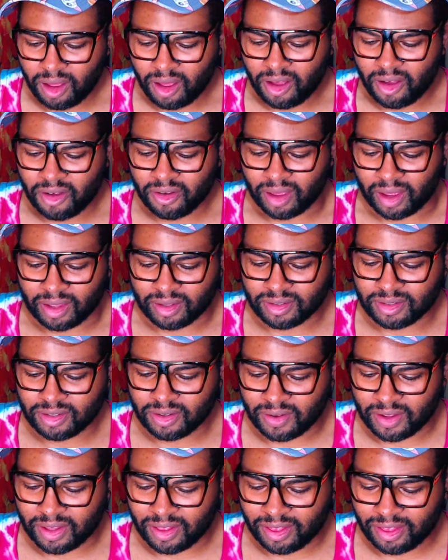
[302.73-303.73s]
Okay,
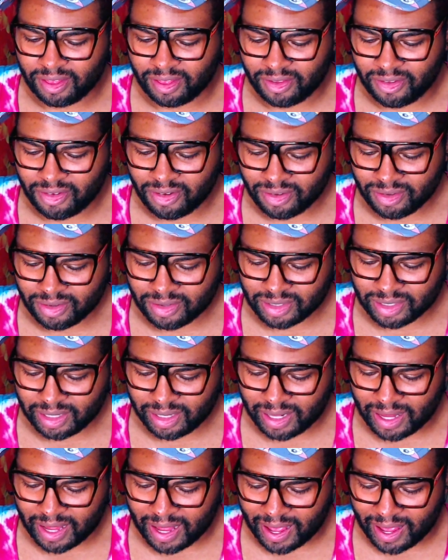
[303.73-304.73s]
so it looks
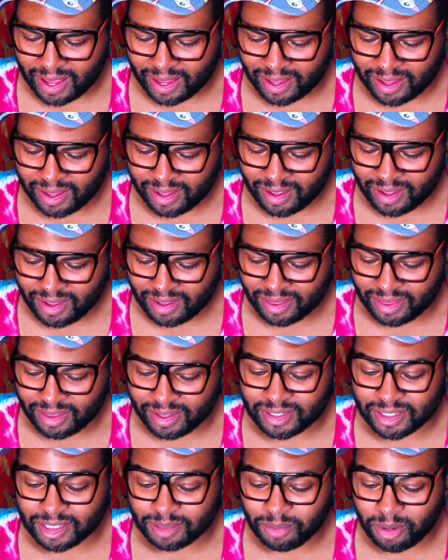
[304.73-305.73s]
like
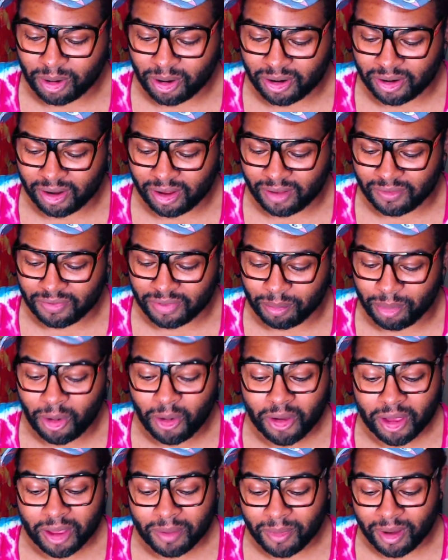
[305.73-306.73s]
this is part of the
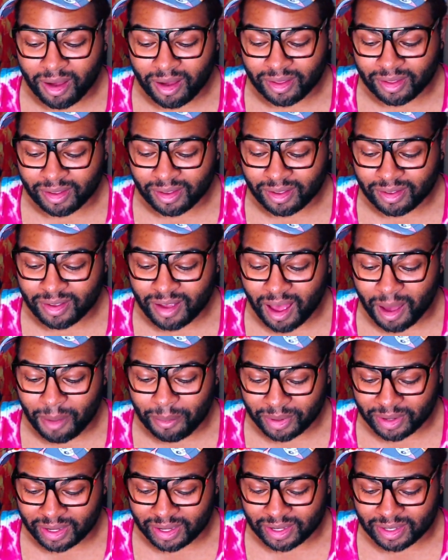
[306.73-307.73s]
Pokemon
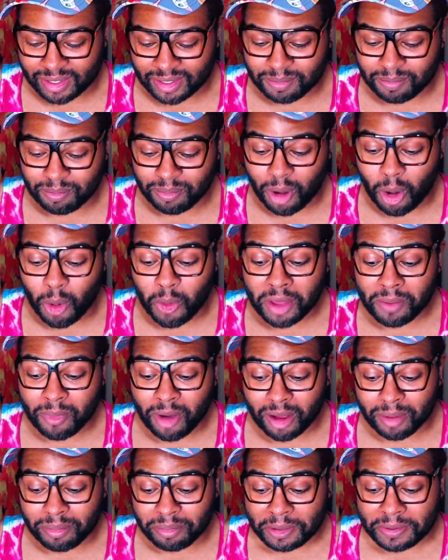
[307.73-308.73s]
Company's
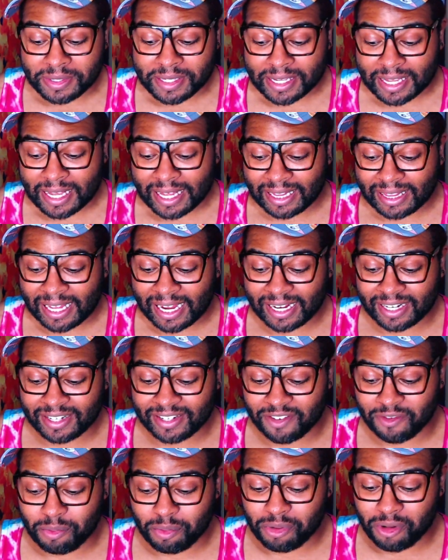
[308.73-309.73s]
Pokemon Music
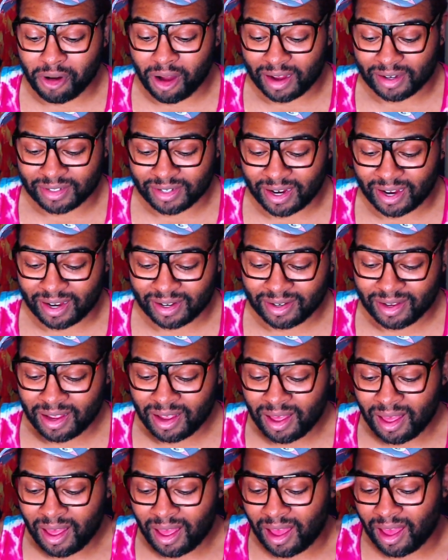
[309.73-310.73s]
Collective project,
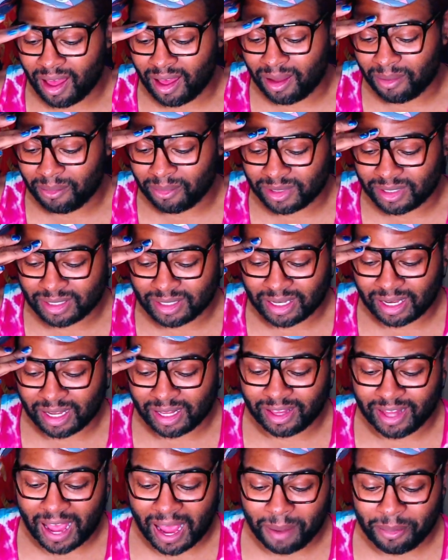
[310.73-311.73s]
um, which is a
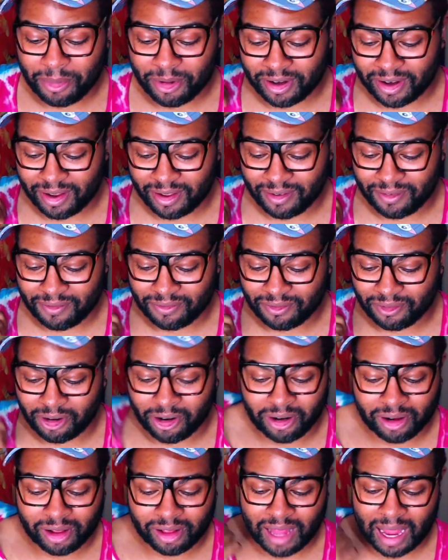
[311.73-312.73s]
collaborative or
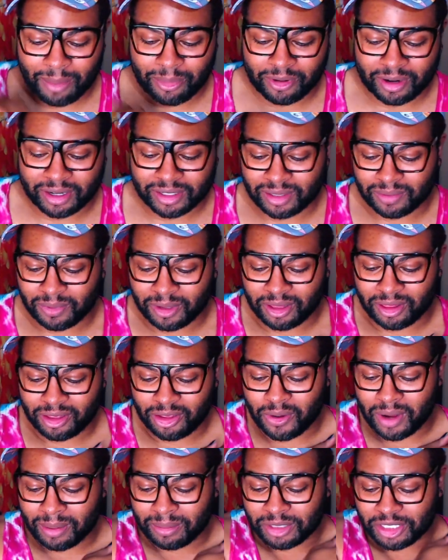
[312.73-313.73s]
a collaboration with
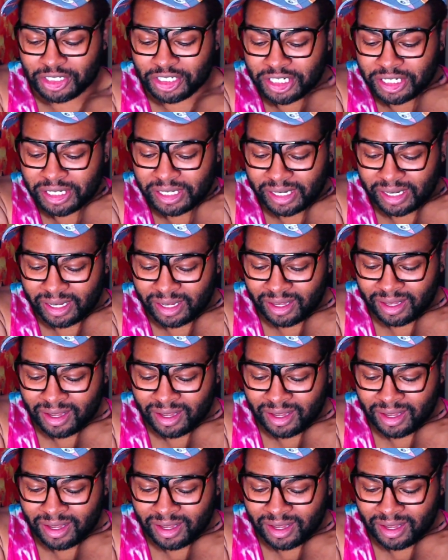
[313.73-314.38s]
UMG.